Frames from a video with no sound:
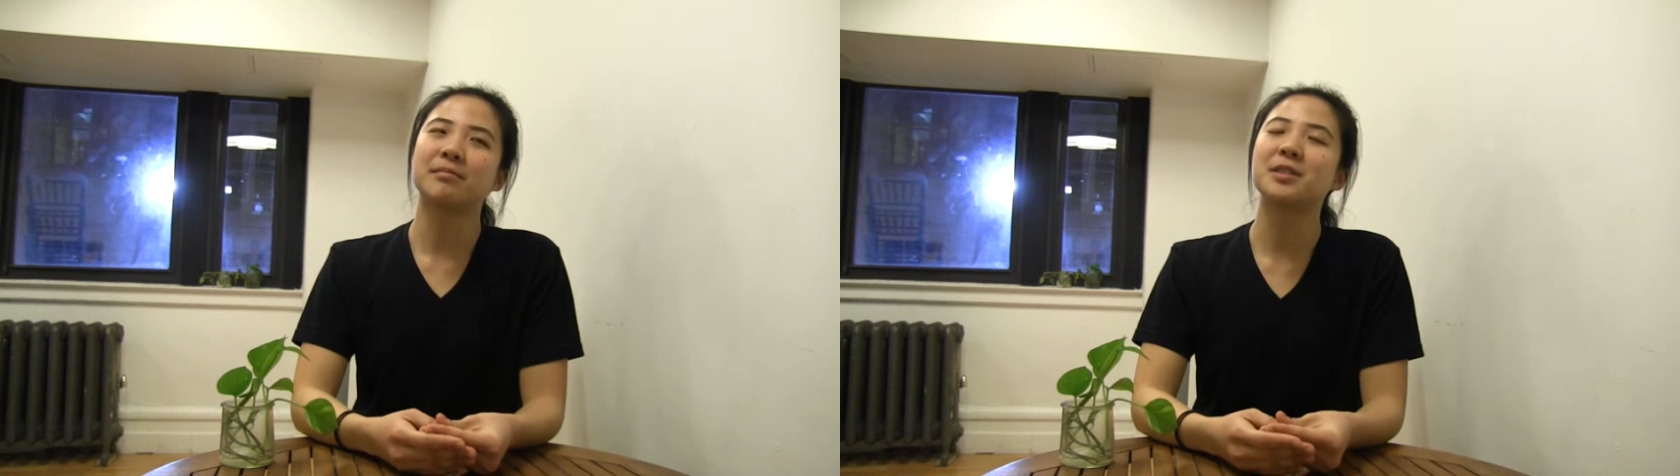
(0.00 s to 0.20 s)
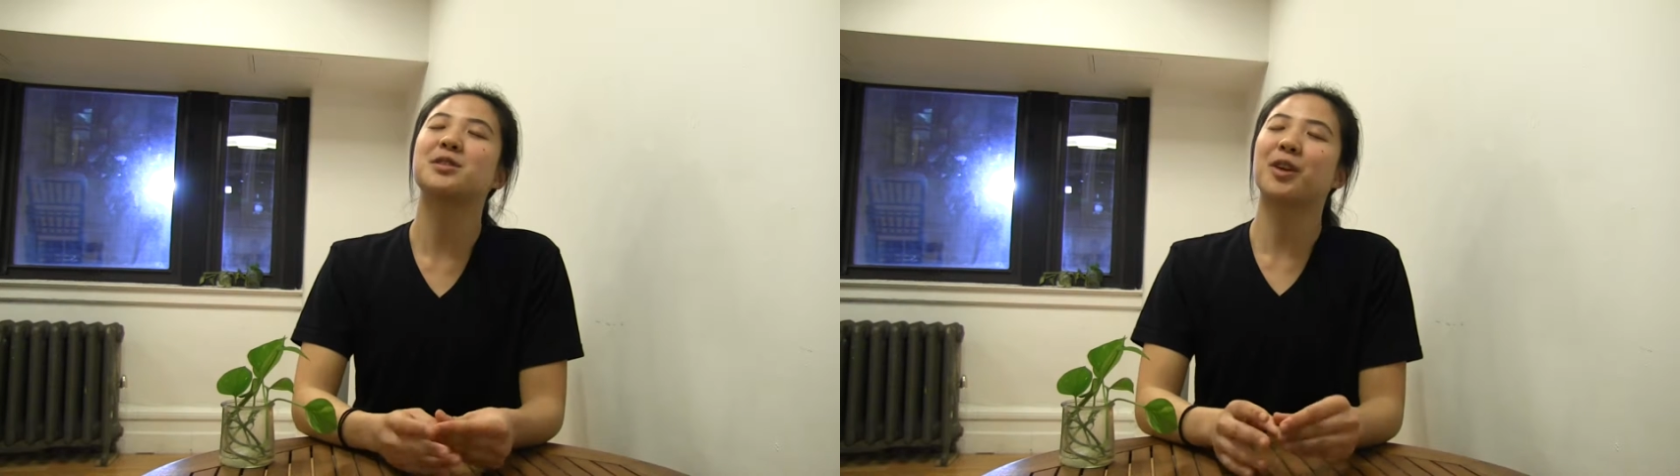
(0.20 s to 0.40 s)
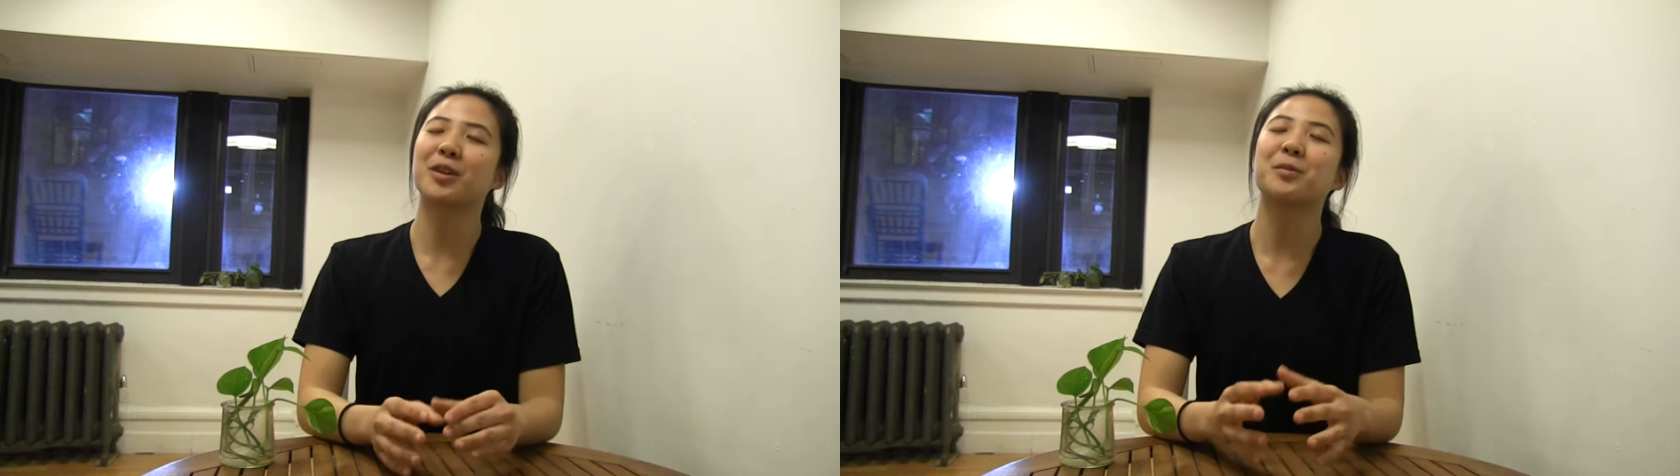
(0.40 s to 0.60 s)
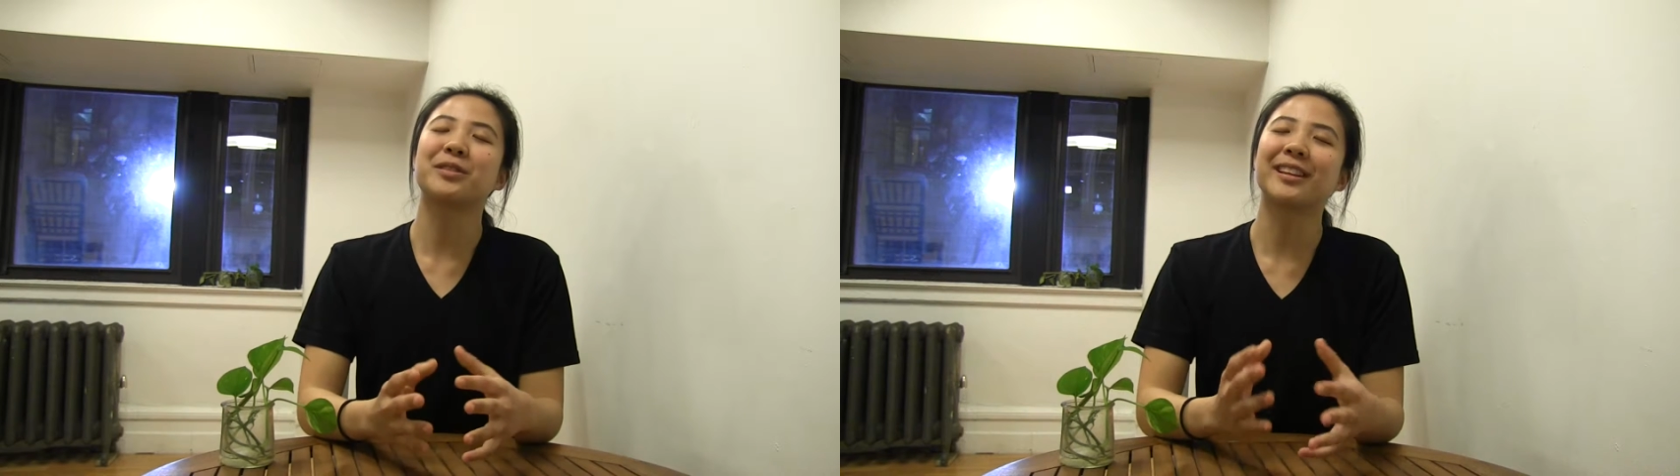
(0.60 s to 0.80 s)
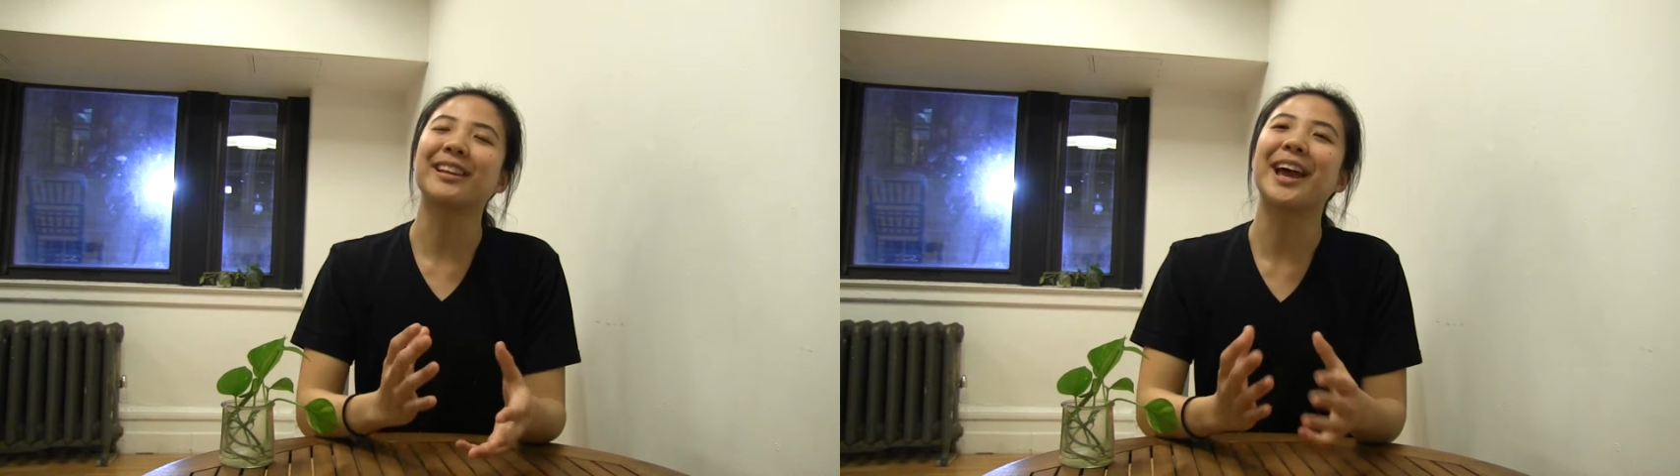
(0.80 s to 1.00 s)
it started
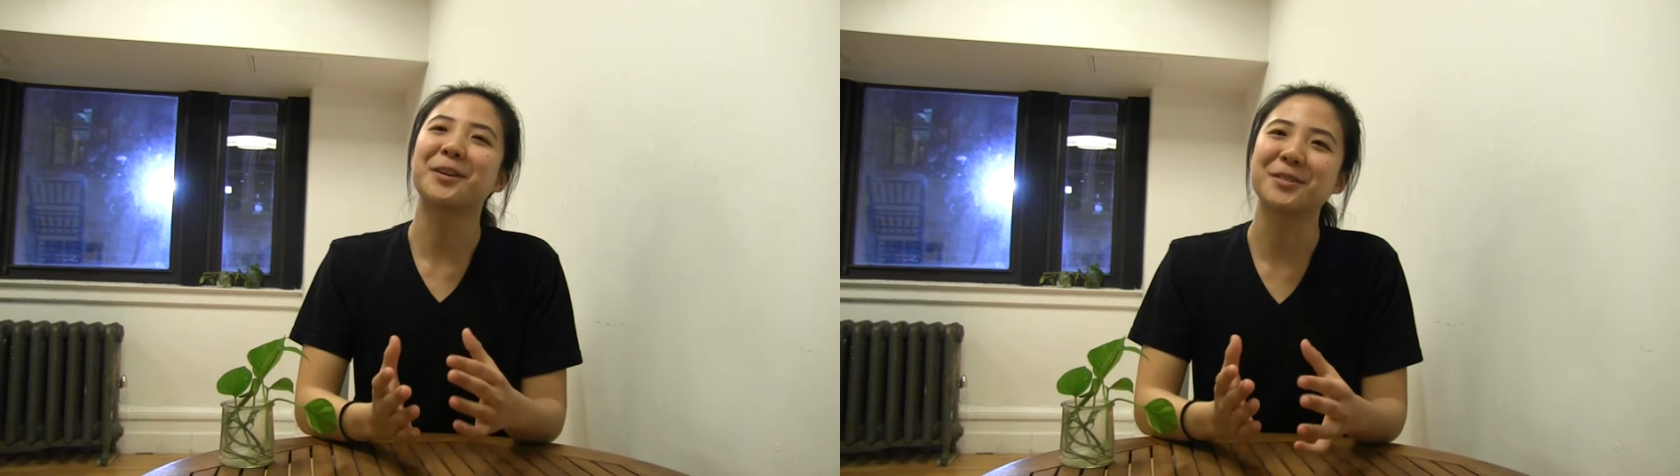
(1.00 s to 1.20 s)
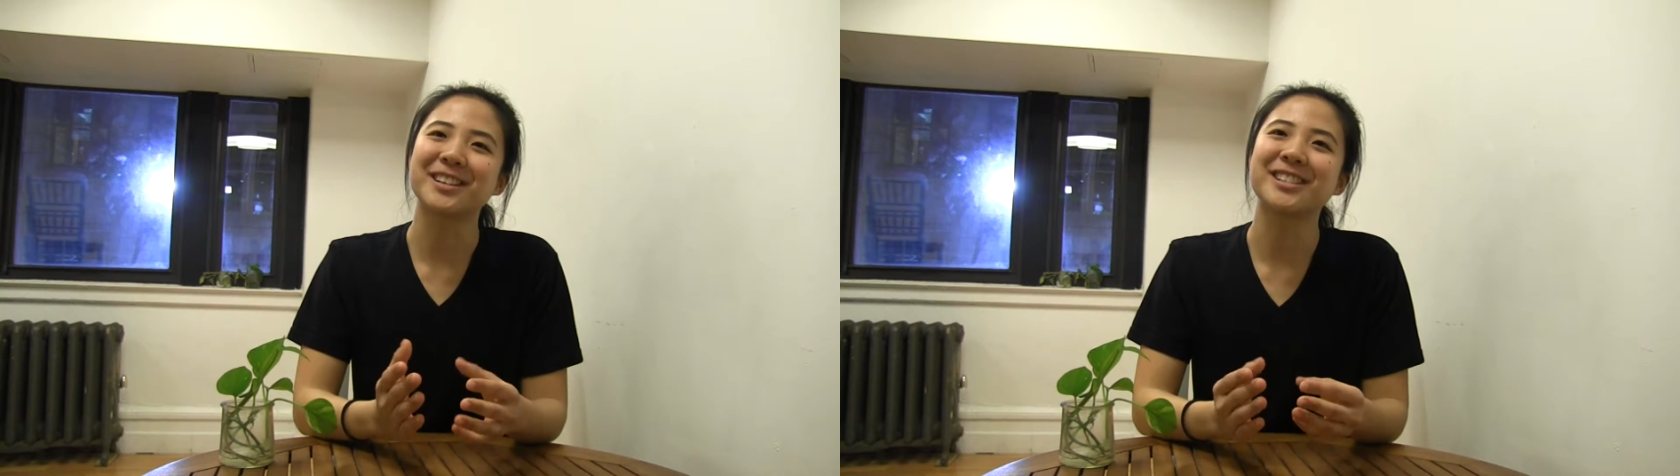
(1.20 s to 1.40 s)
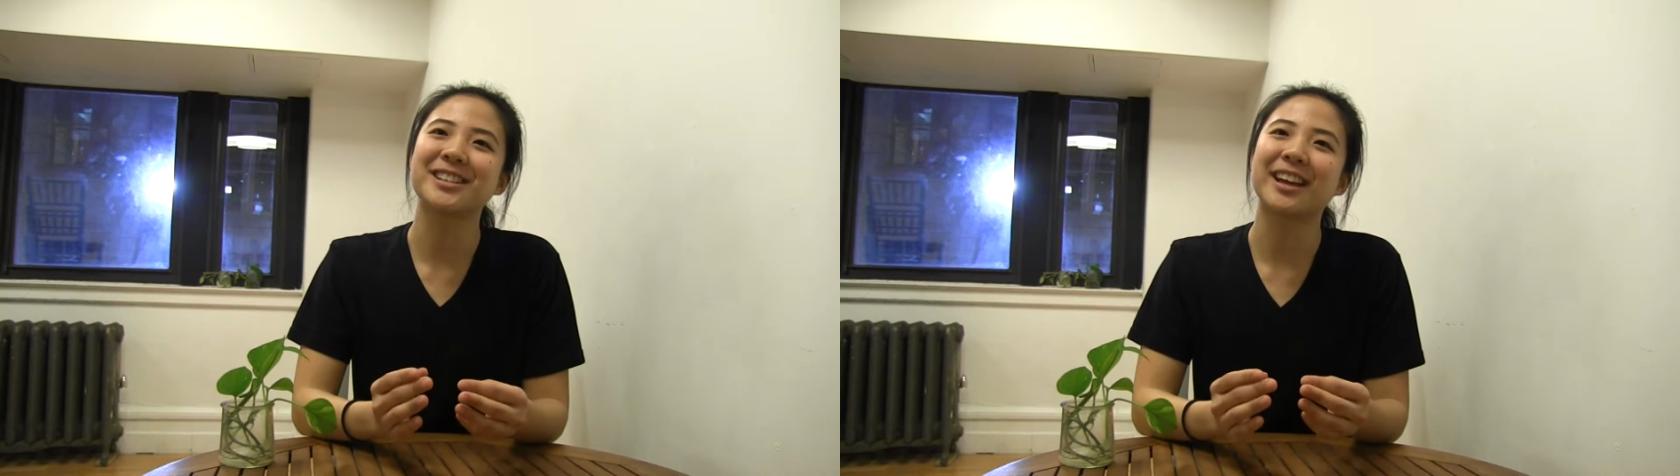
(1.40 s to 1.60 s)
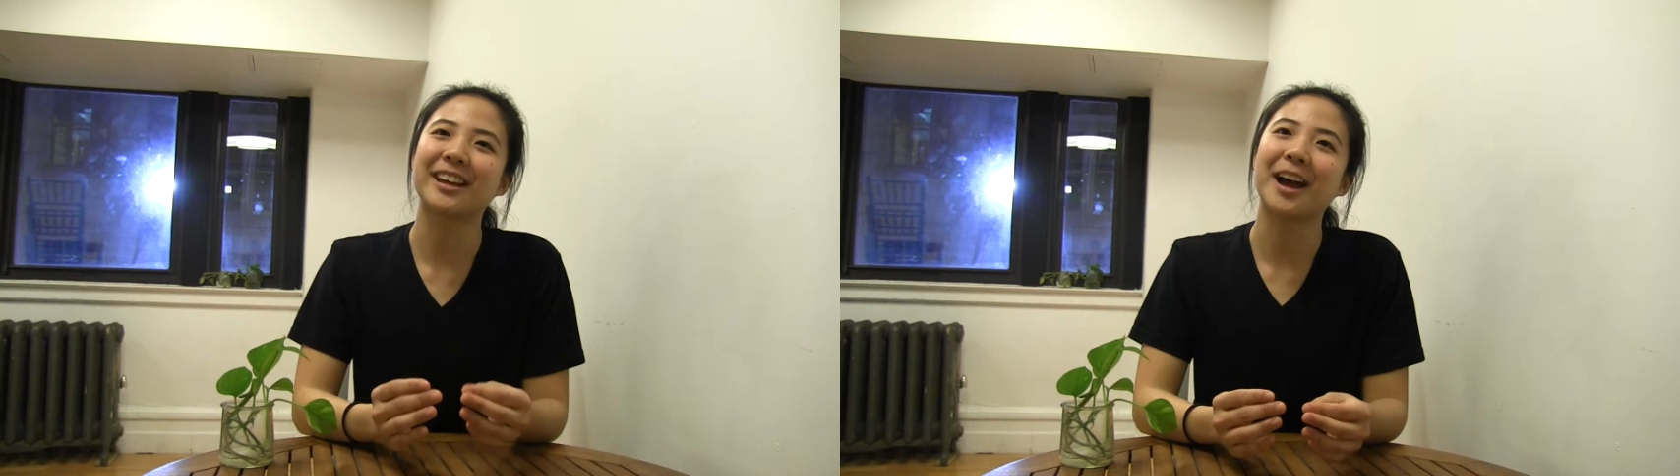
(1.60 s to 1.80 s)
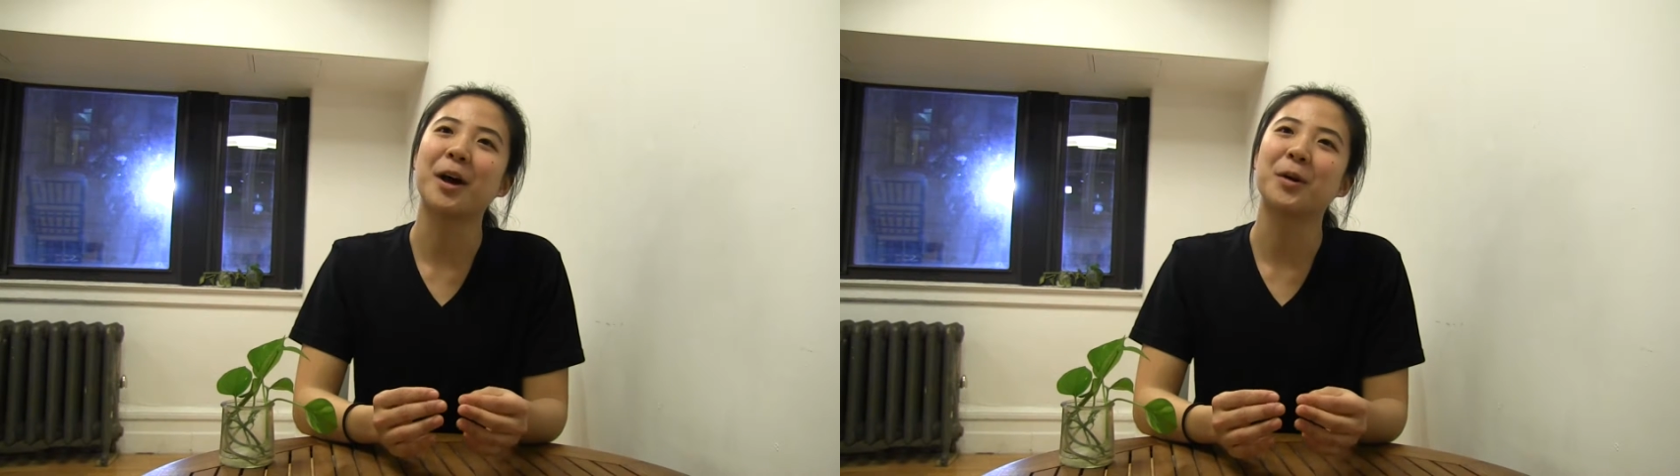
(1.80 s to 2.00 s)
with the language
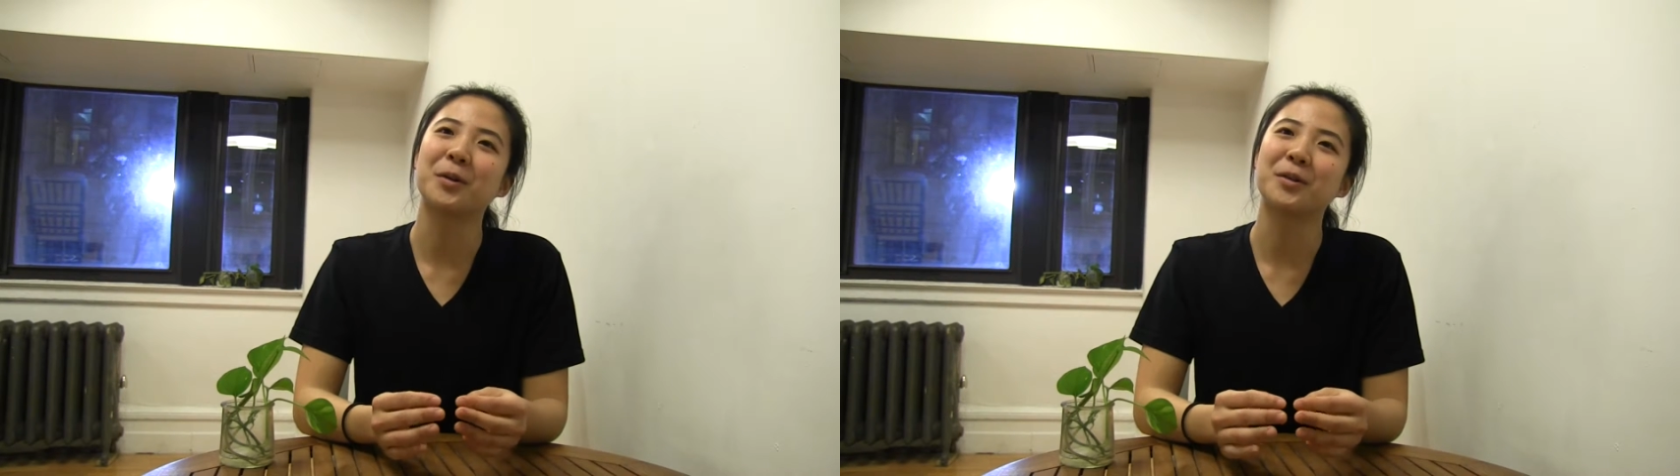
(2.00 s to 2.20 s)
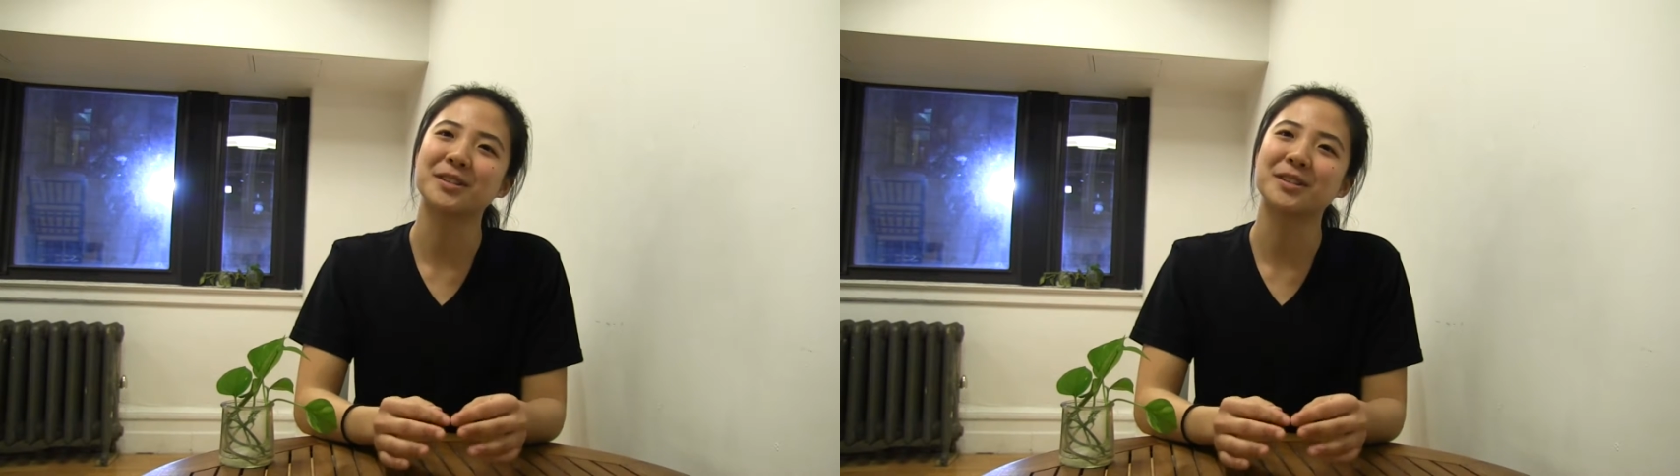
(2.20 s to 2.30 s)
and how,